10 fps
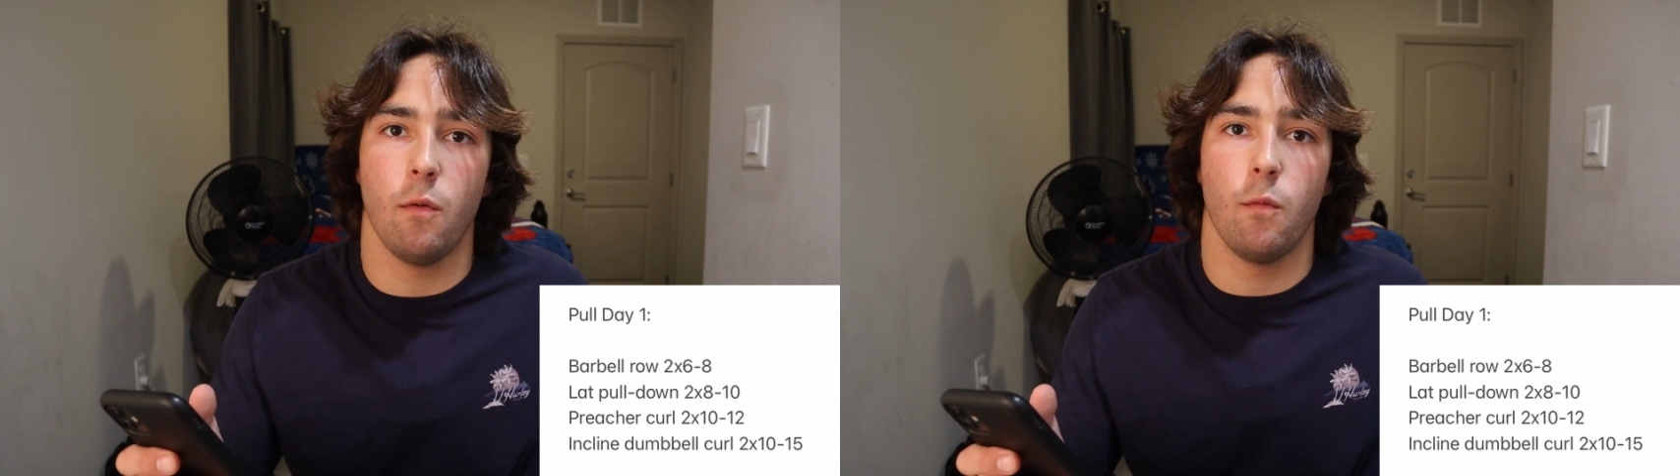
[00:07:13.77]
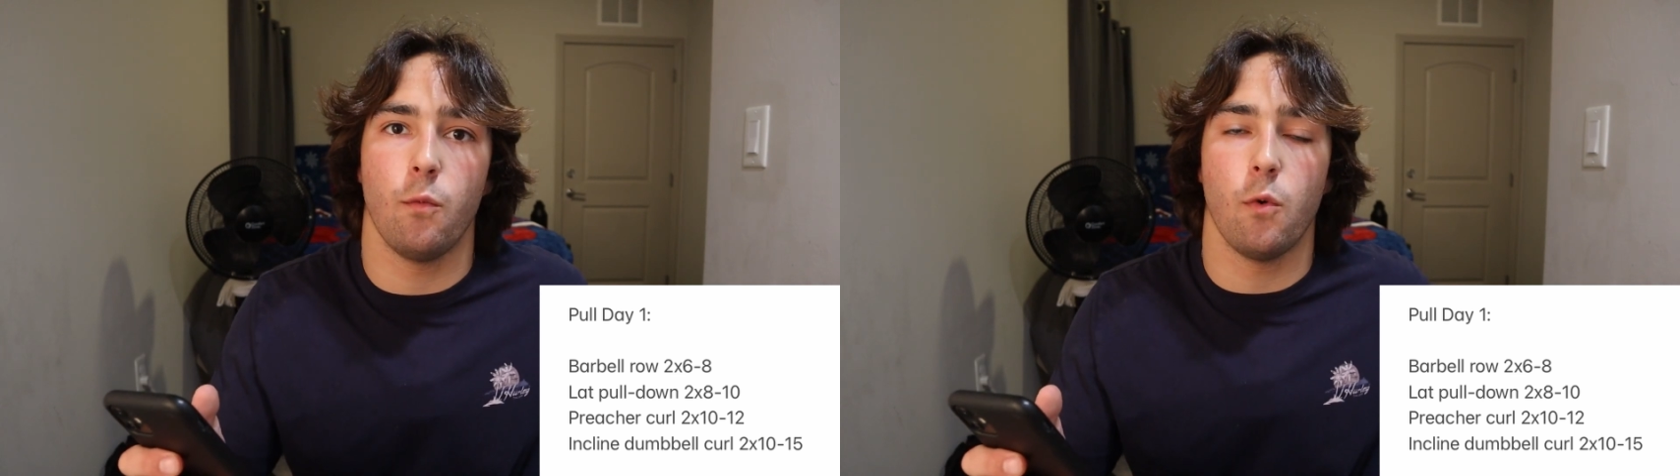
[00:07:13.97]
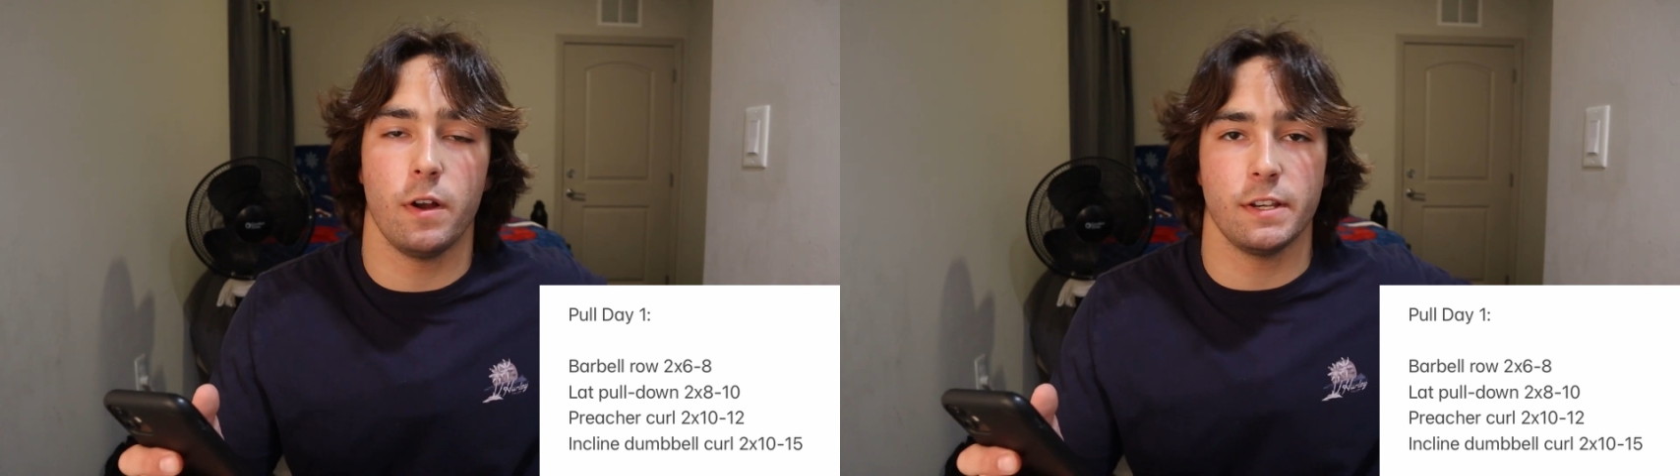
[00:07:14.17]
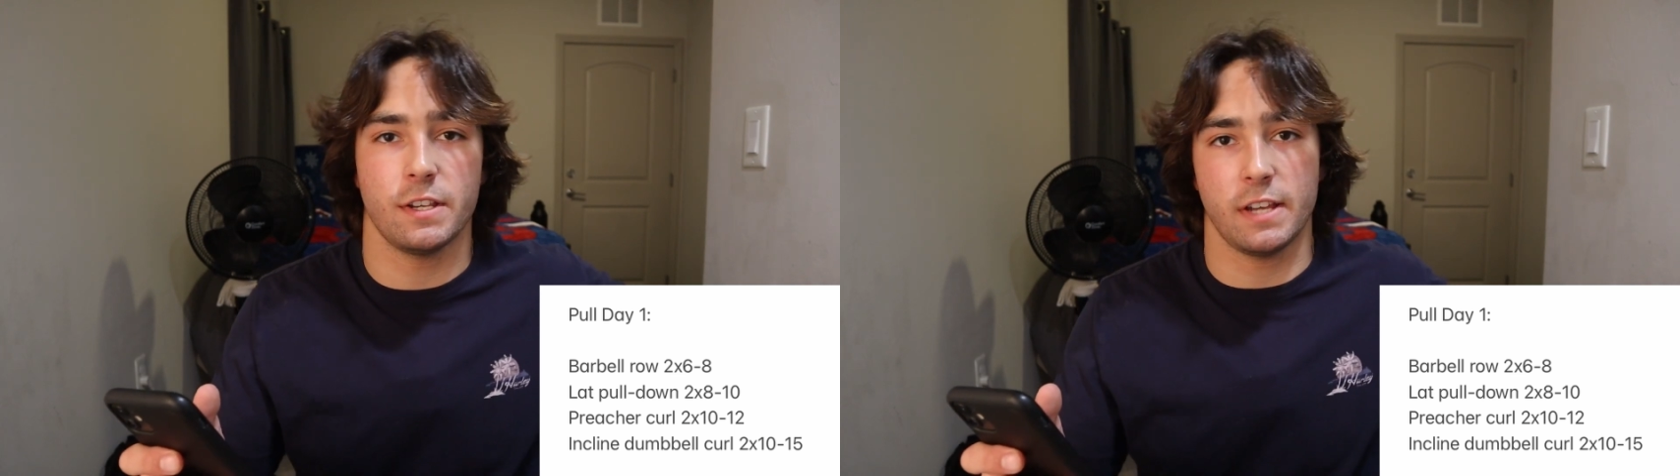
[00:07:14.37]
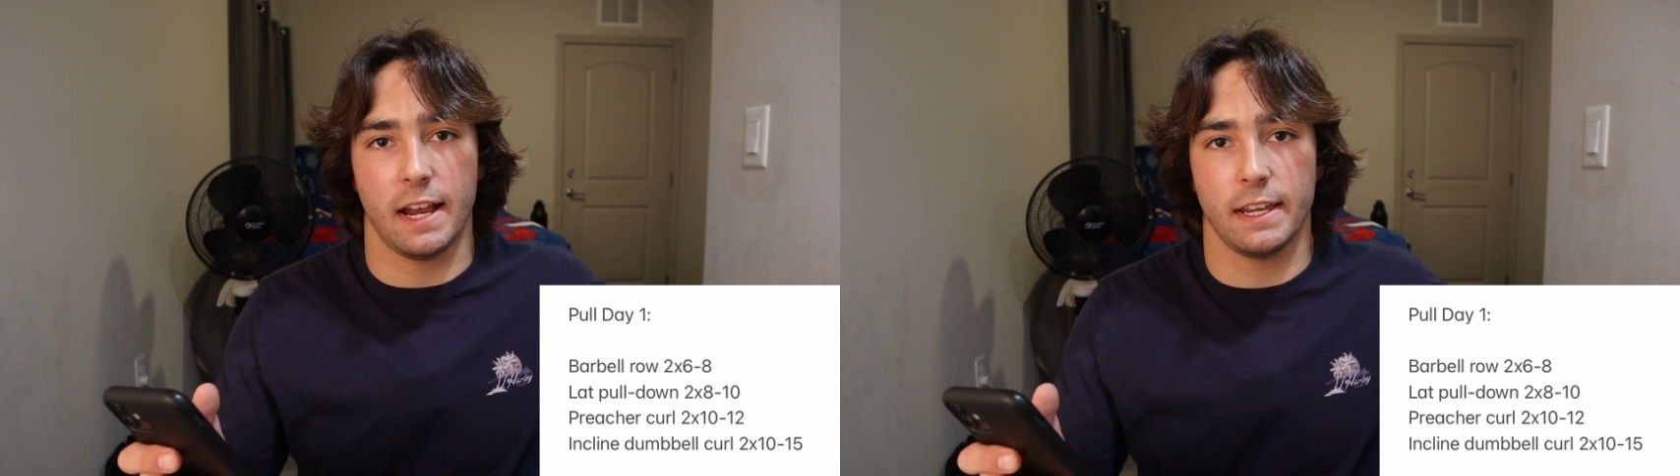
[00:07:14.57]
1
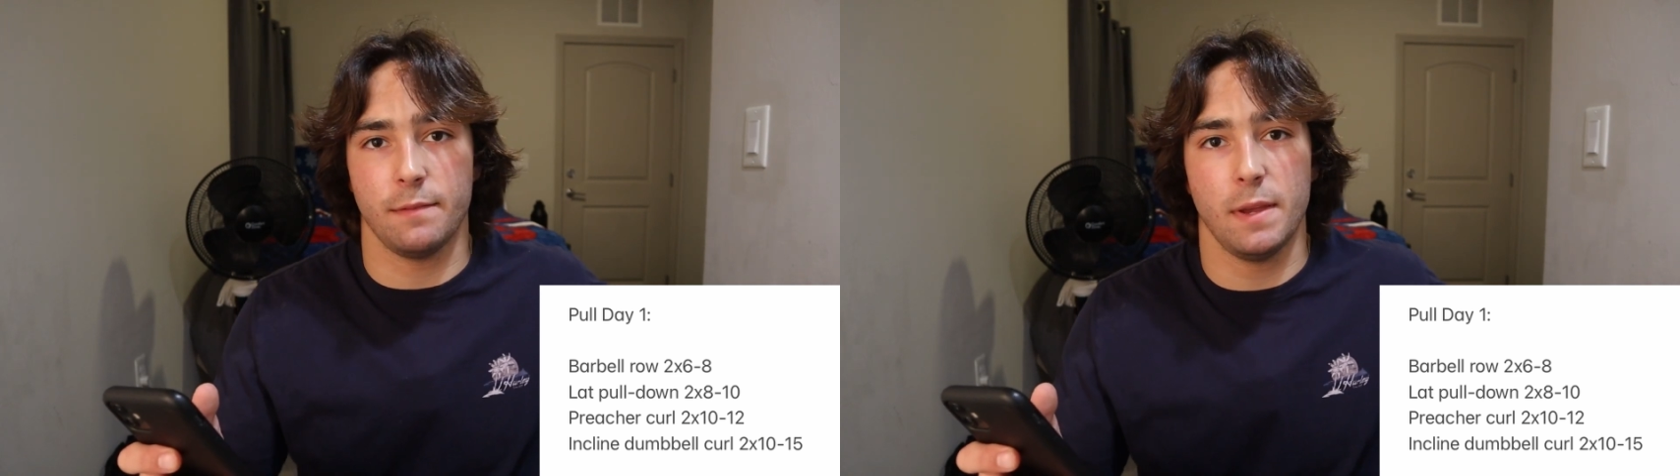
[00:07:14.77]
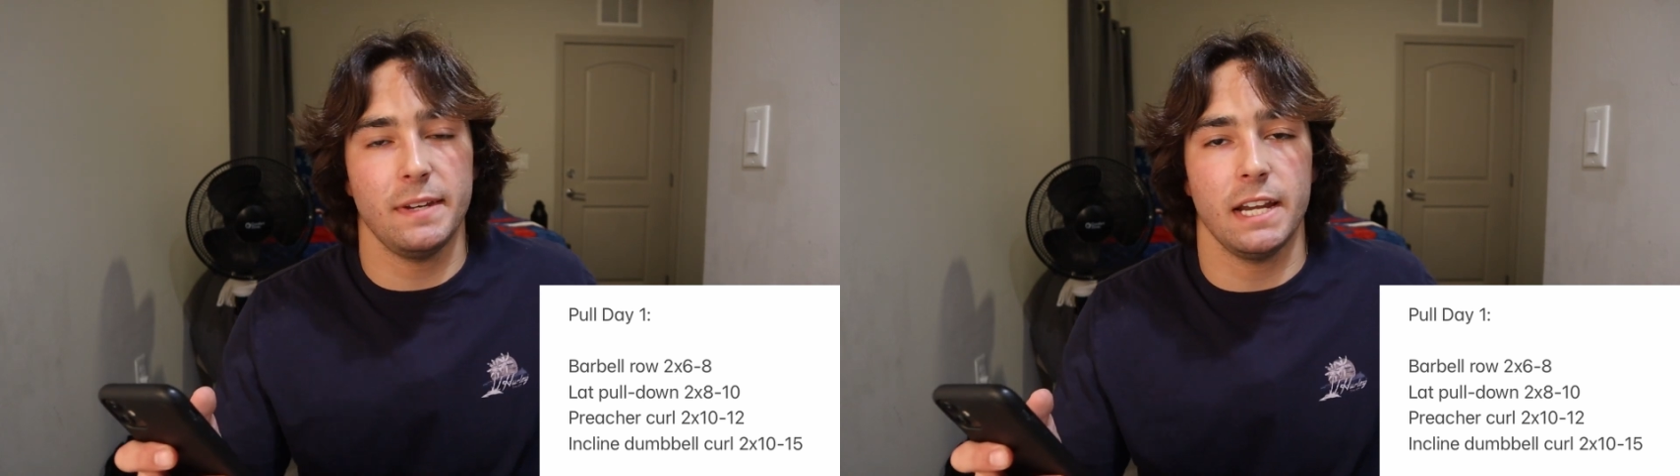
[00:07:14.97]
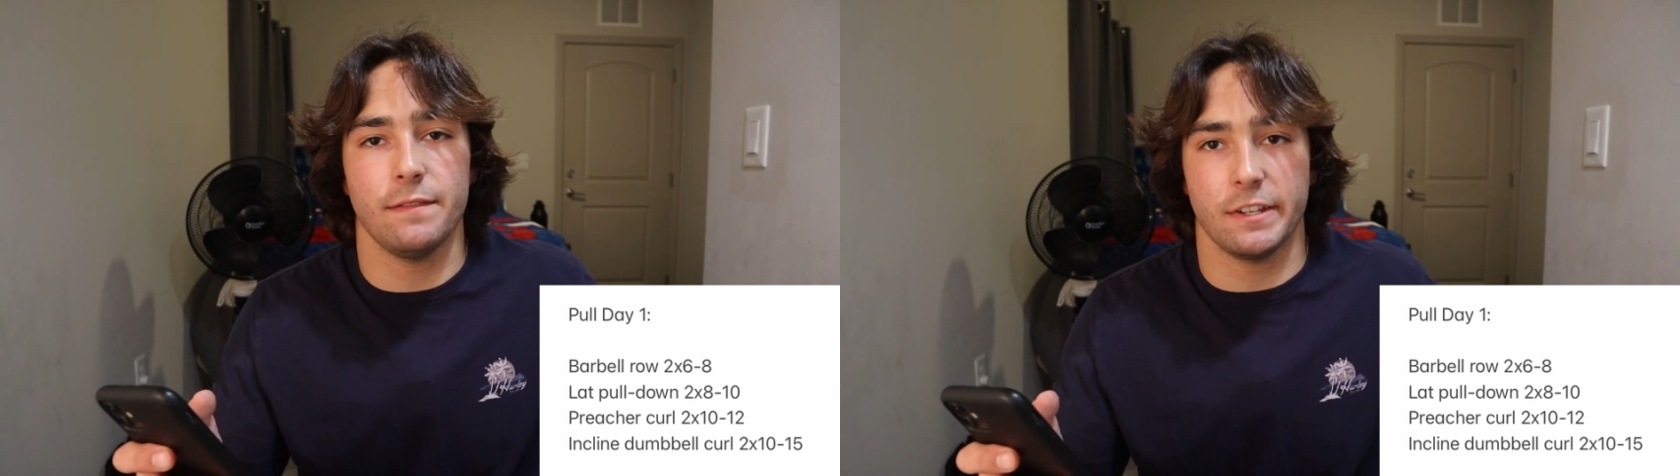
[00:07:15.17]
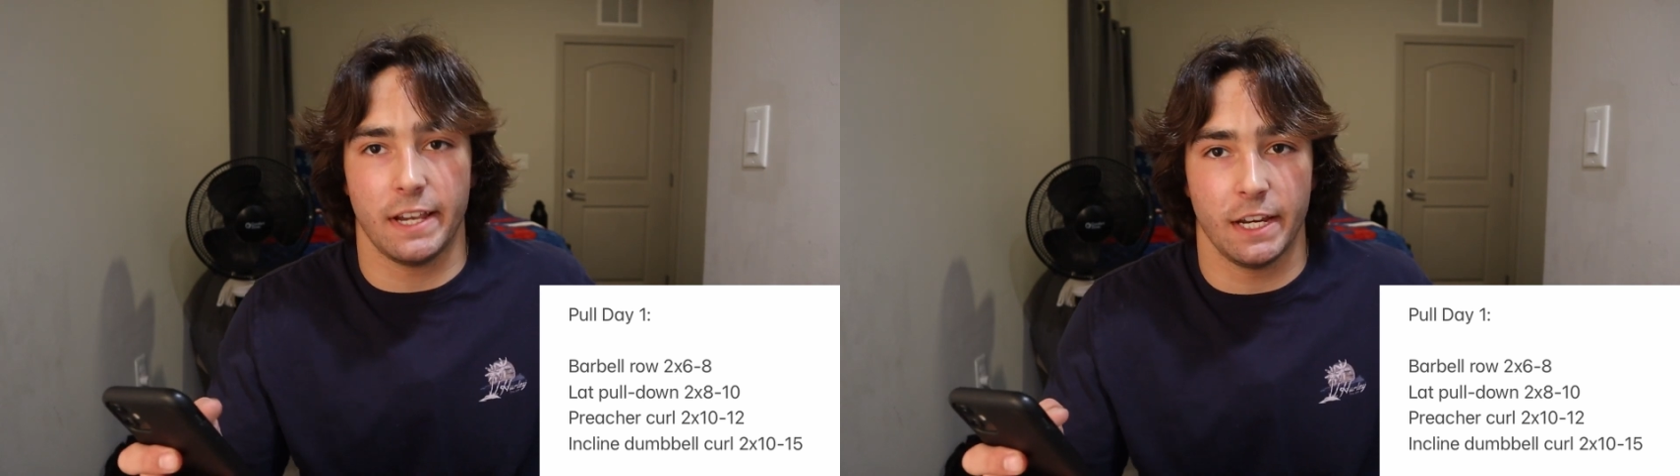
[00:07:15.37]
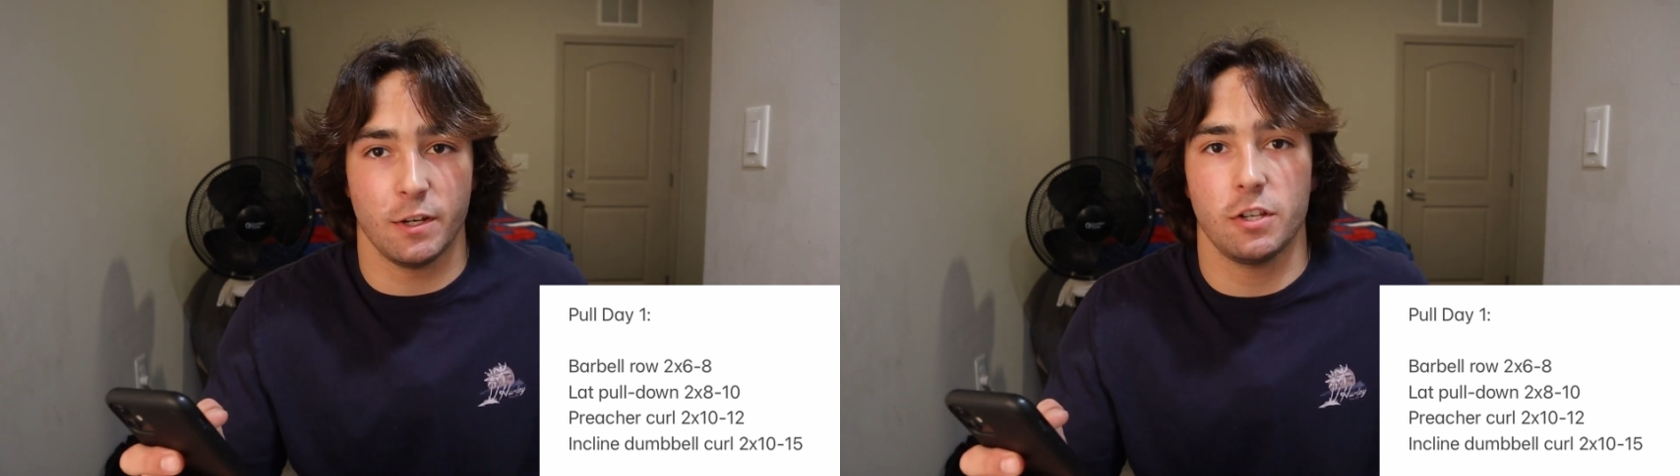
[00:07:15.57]
second, maybe not even a second,